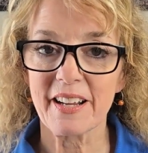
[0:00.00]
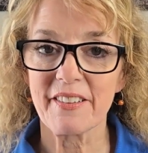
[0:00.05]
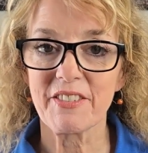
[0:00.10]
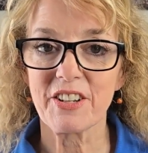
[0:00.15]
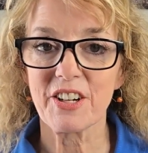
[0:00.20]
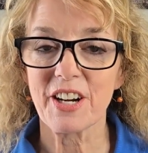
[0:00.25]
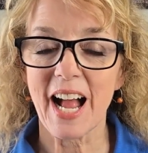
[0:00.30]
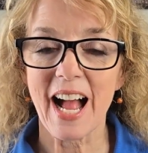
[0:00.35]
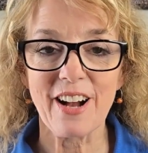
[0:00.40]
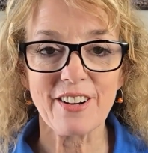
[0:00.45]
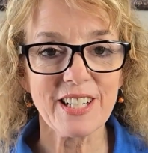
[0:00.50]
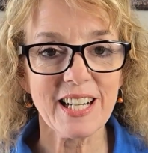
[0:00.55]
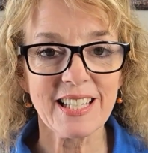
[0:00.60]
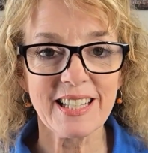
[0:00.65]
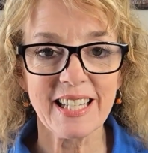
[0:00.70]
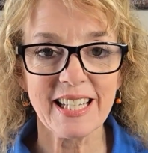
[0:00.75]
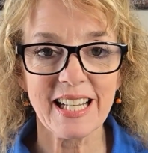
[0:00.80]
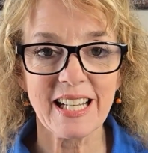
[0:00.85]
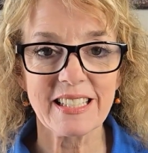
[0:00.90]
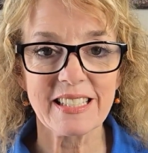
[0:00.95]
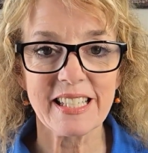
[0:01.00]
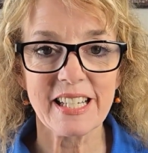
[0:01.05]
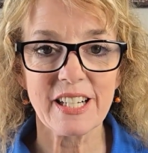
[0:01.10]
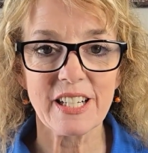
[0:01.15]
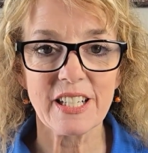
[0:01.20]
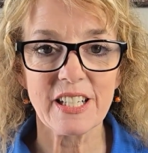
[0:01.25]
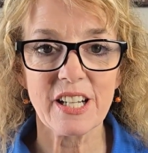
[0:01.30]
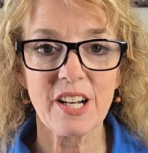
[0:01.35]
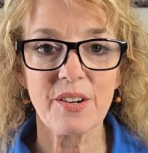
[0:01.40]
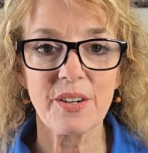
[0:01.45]
If you're out on Lake
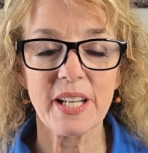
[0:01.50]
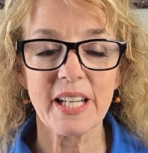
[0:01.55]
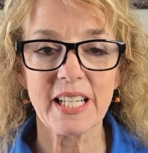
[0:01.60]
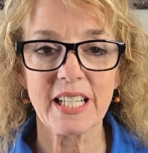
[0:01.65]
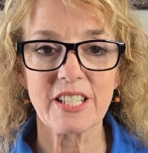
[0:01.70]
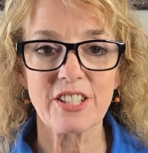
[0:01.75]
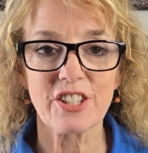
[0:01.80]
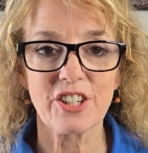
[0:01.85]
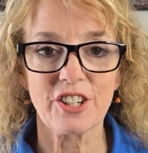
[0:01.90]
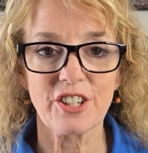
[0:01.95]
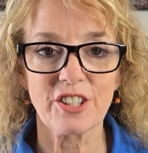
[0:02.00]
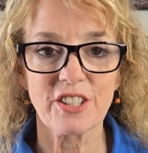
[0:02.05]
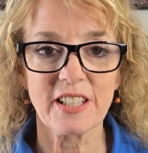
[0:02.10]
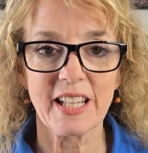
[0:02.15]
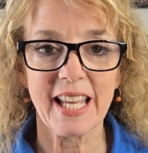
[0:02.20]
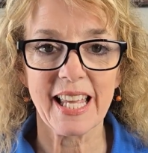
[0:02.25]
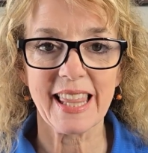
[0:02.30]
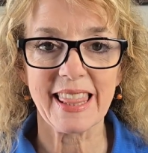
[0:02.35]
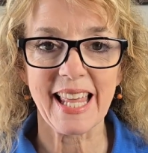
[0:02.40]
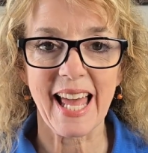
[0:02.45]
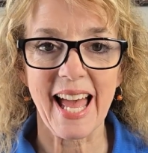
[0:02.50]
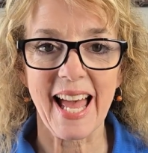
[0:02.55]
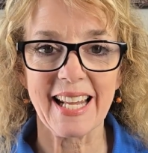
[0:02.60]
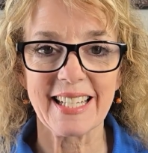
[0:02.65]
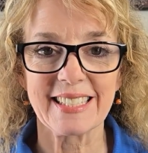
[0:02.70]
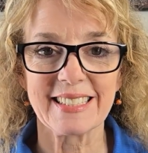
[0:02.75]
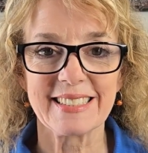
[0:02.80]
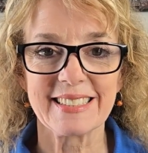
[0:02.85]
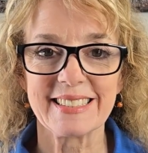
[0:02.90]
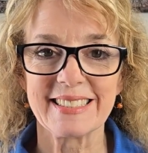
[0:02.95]
Ontario, it can turn like
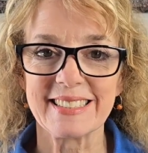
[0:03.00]
that.